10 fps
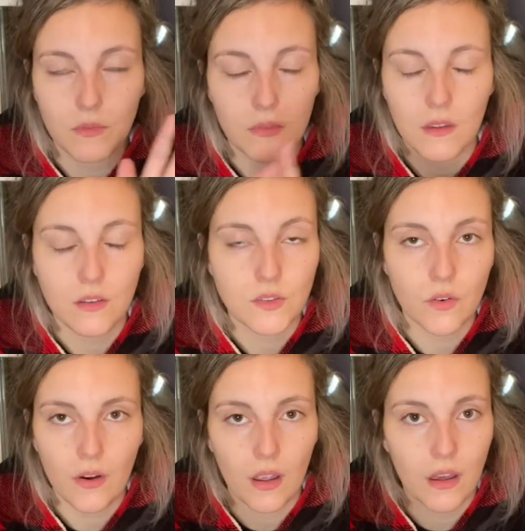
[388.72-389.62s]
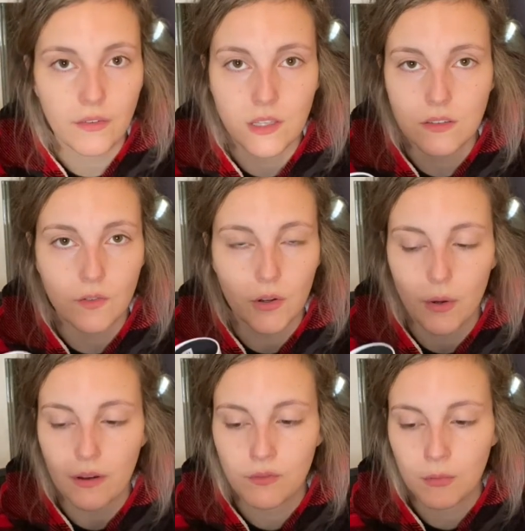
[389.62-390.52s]
it's great. Everything's going
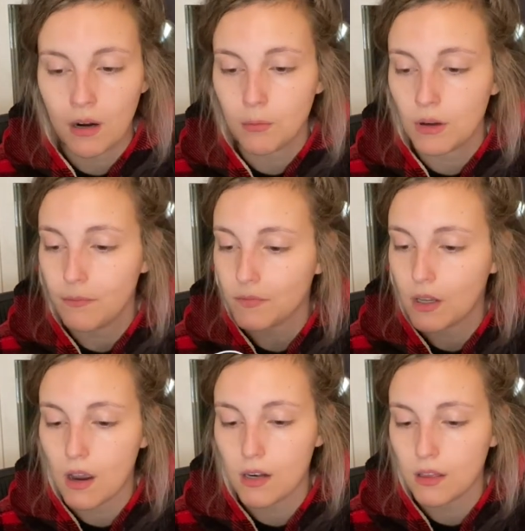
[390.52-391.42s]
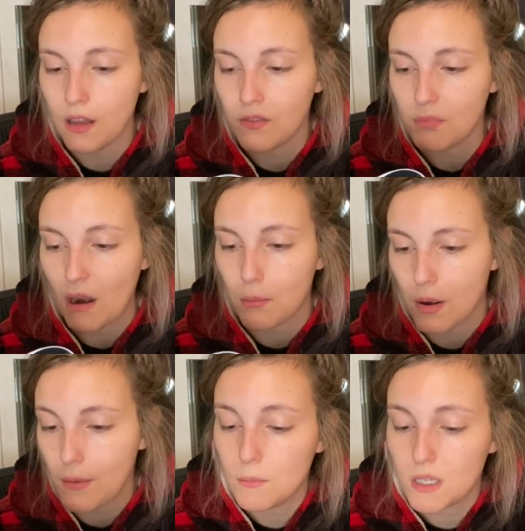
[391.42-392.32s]
great for Barbara. Gotta love
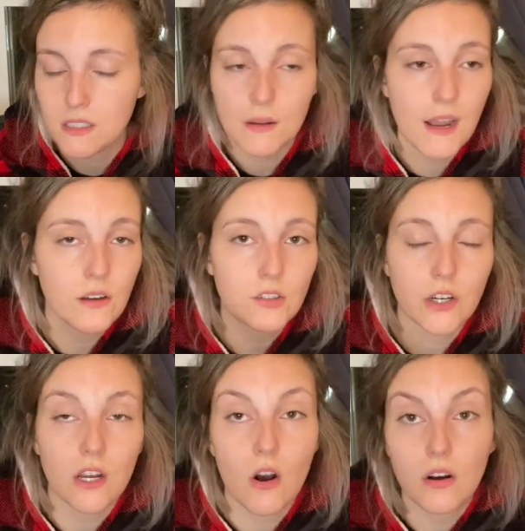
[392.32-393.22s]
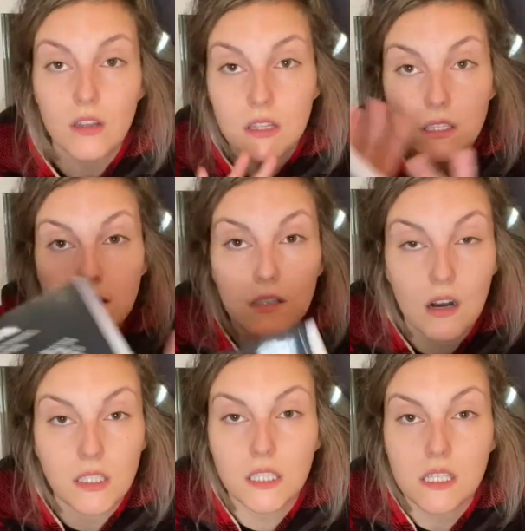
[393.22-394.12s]
Barbara. But somehow during all of this,
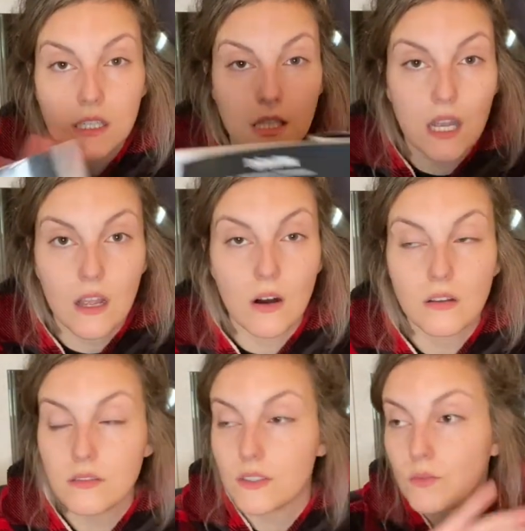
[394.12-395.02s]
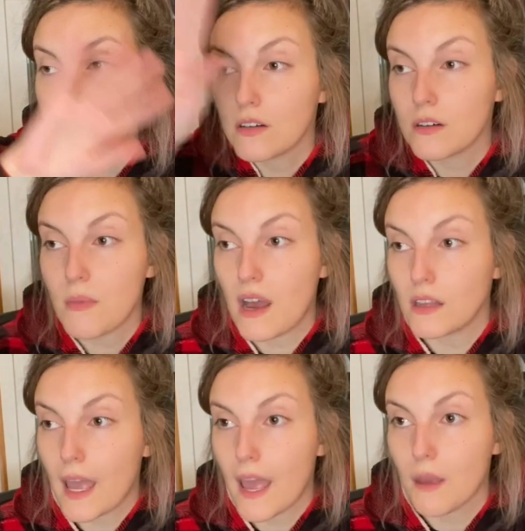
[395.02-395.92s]
all of this thing, all of the weird
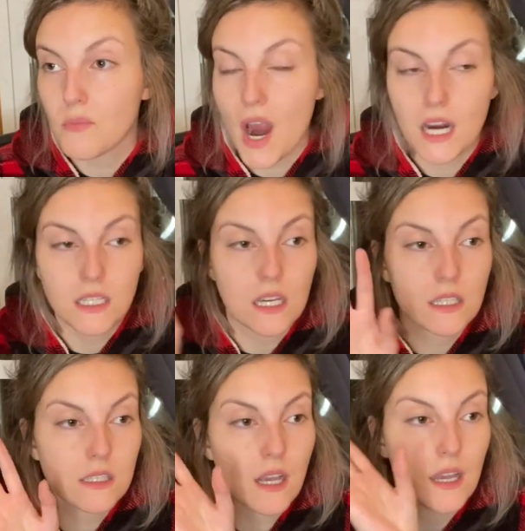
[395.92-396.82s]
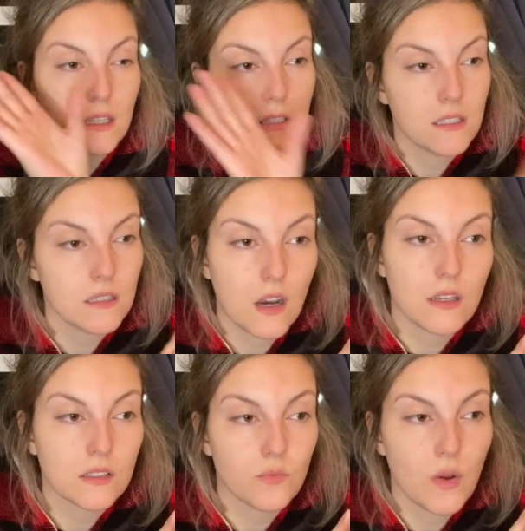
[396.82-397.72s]
ballet practice and
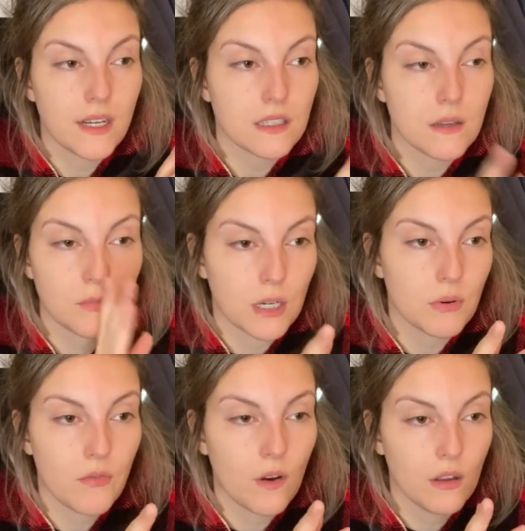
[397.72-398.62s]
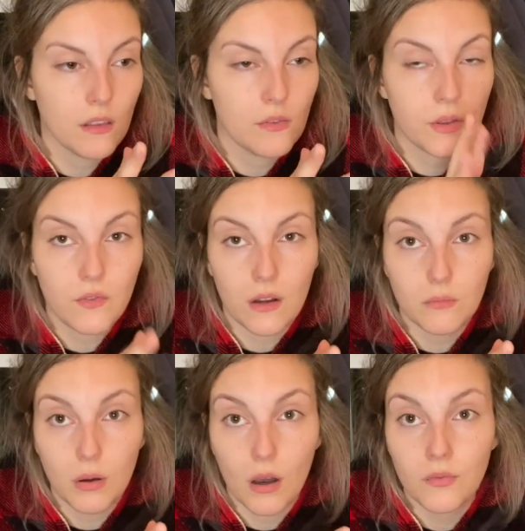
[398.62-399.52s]
us witnessing Barbara fall in love with
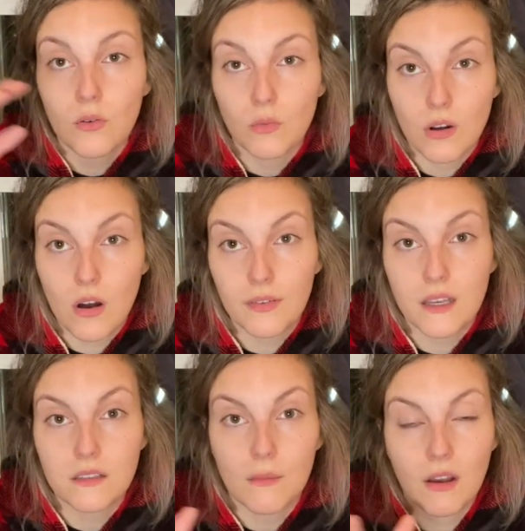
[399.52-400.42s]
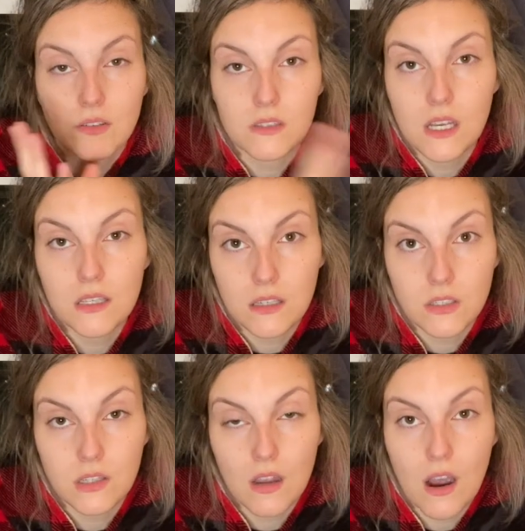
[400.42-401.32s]
Von Puff, Rodolphe somehow sneaks
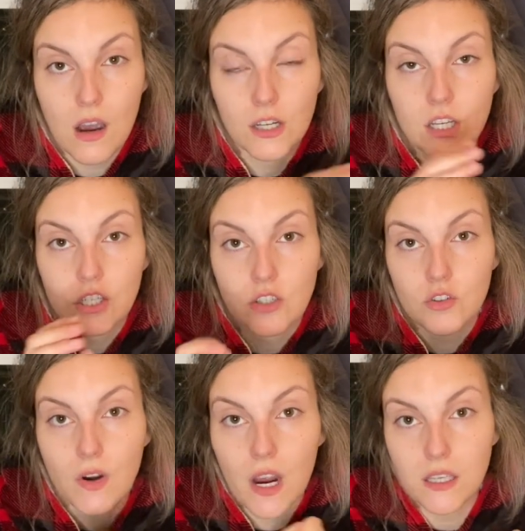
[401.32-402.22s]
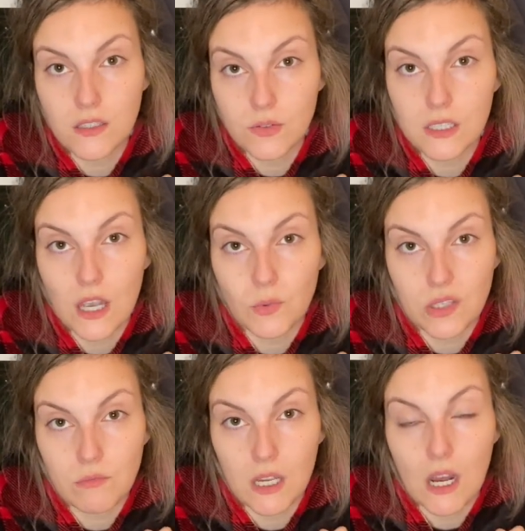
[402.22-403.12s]
into the cottage and tries to escape
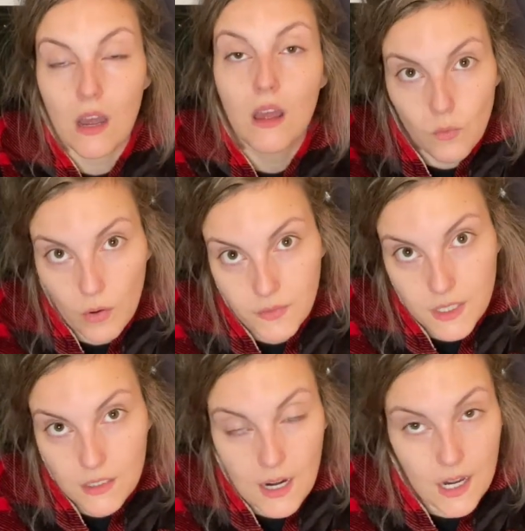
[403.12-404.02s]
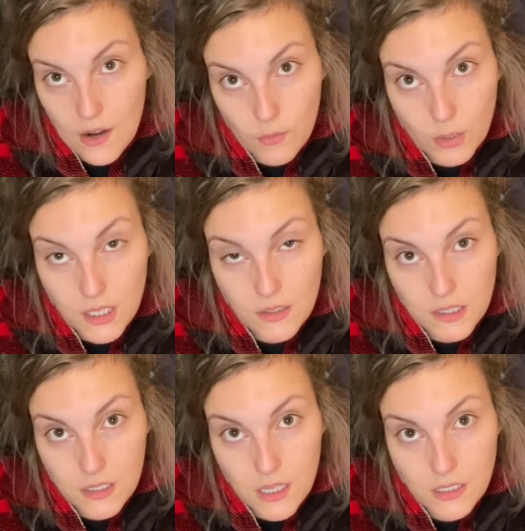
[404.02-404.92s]
with Amina. Wolfenstein and everyone
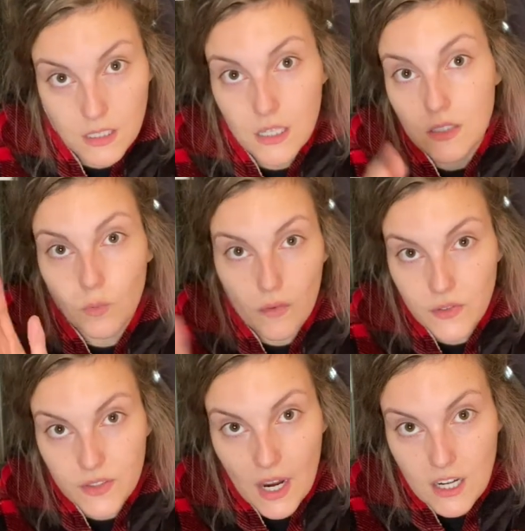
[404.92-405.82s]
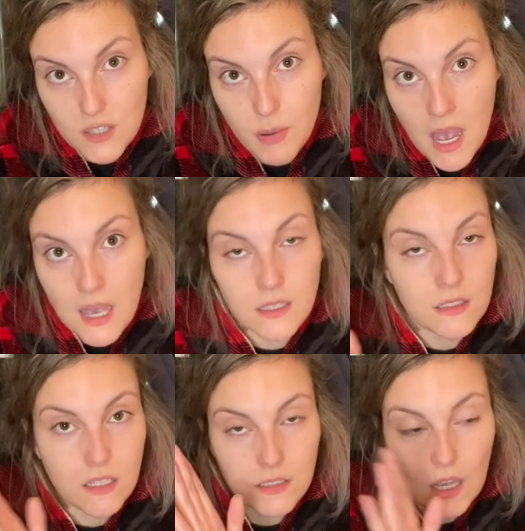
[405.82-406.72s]
else sees this. Wolfenstein is
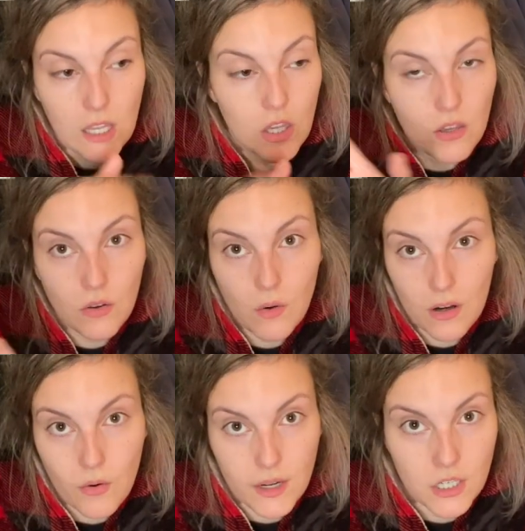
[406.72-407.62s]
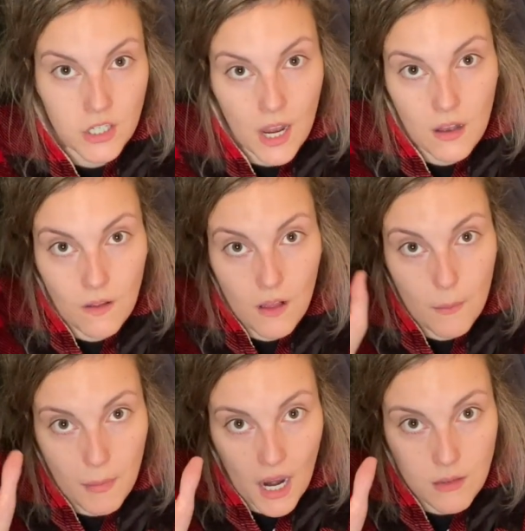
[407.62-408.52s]
pissed. He's like, "You are going to jail.
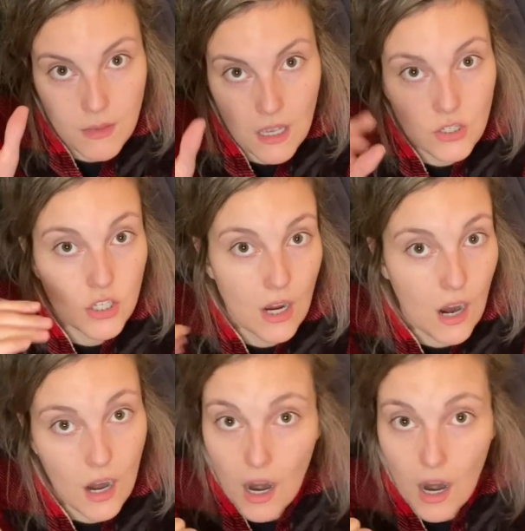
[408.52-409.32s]
Bye, bitch.